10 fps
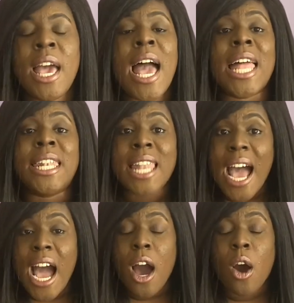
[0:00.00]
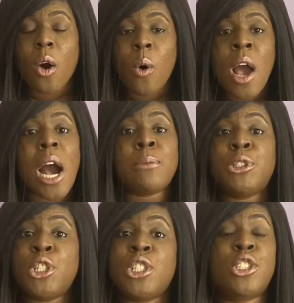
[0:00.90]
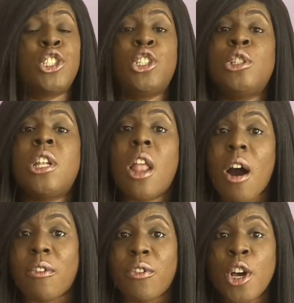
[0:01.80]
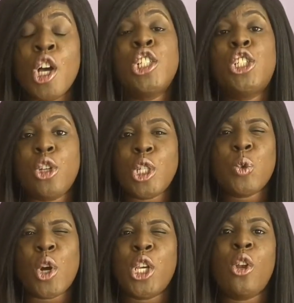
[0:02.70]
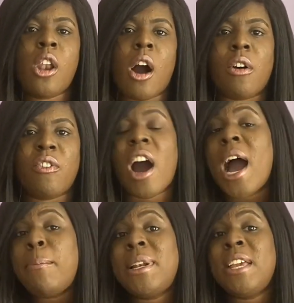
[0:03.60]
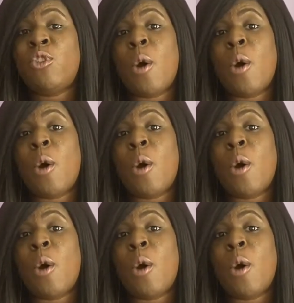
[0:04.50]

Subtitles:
And now I'm choosing to choose love. Choose what you love. I believe the